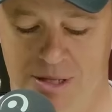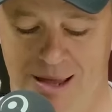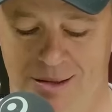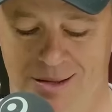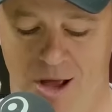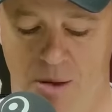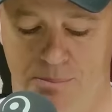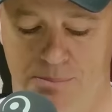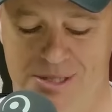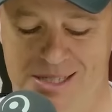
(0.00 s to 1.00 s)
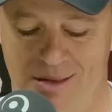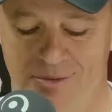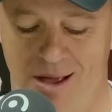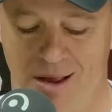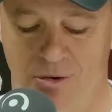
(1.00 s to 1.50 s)
Now,
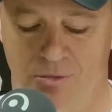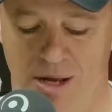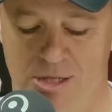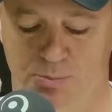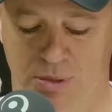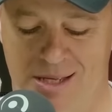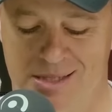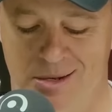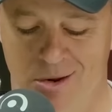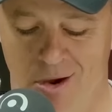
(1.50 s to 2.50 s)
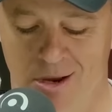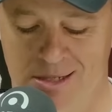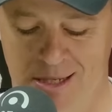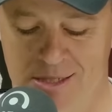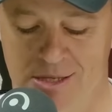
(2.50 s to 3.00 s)
700 runs plus in 9
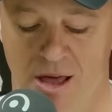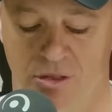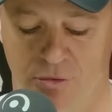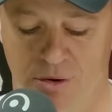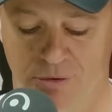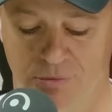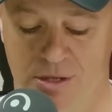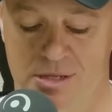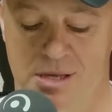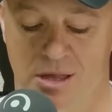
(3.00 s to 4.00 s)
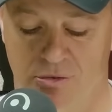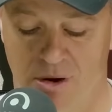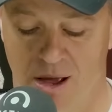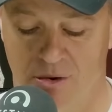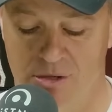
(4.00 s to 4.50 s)
digs, 350s,
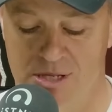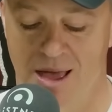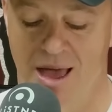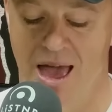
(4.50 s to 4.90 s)
300s,